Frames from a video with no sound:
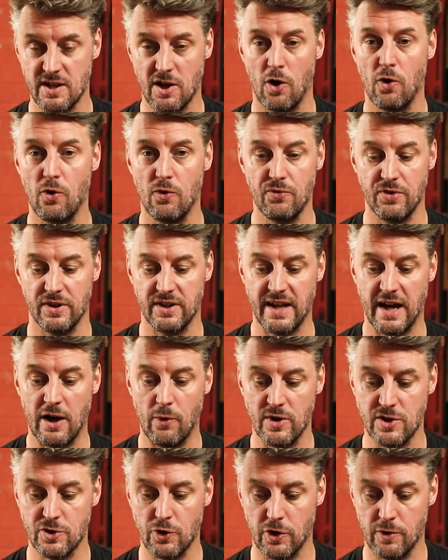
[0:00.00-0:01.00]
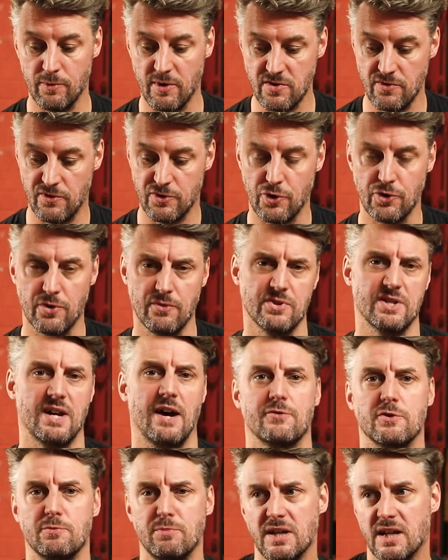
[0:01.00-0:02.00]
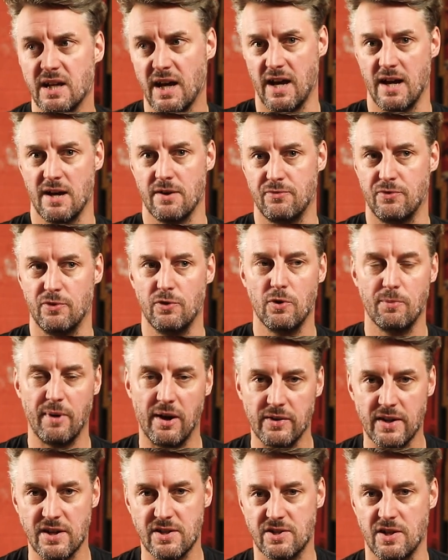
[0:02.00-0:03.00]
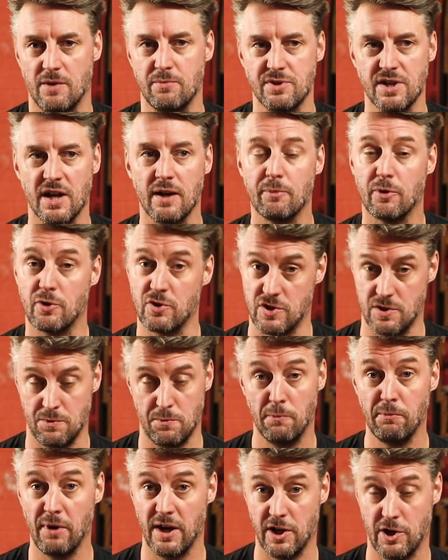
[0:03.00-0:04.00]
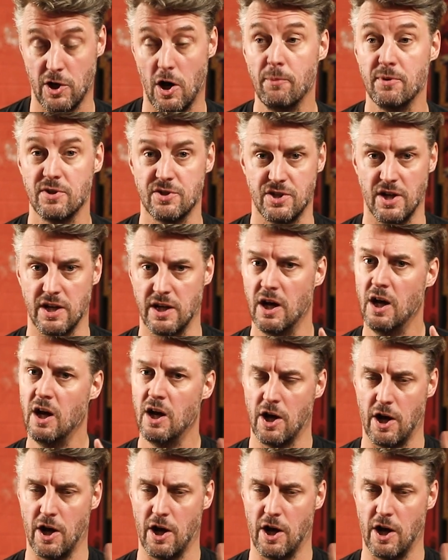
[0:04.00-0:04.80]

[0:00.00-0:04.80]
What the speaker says: a whole thing now where documentary photographers have to be careful about their subject because someone might come and say,